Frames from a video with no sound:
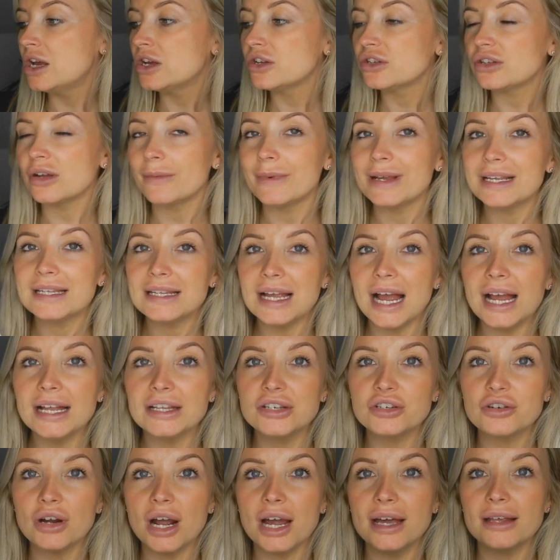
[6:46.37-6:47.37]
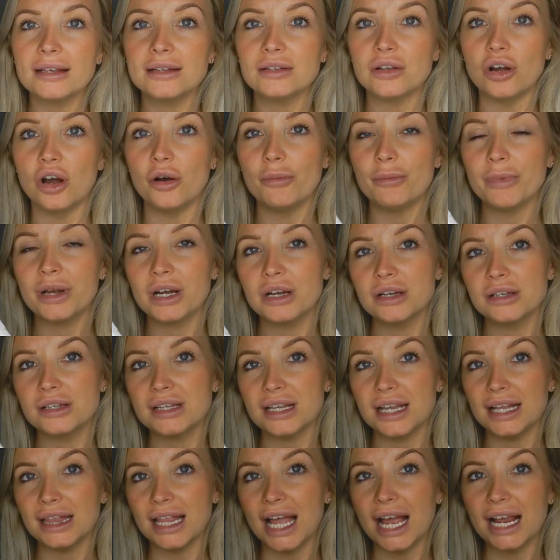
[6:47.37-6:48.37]
So I'm excited to try this on
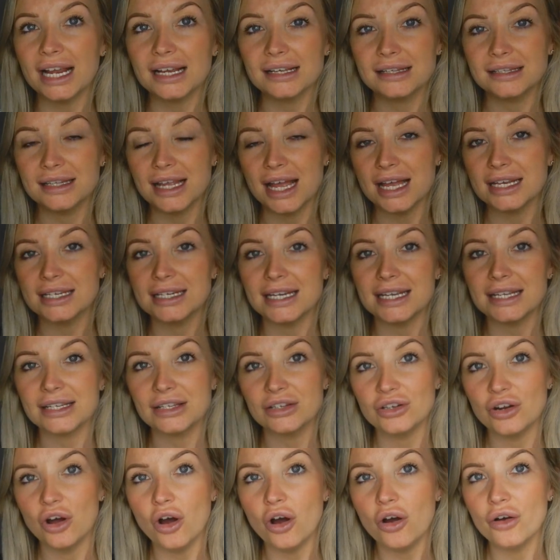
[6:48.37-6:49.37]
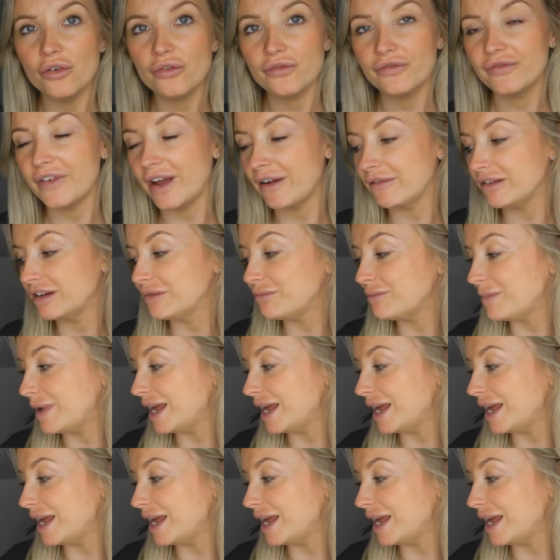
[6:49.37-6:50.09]
because, like I said, it's not very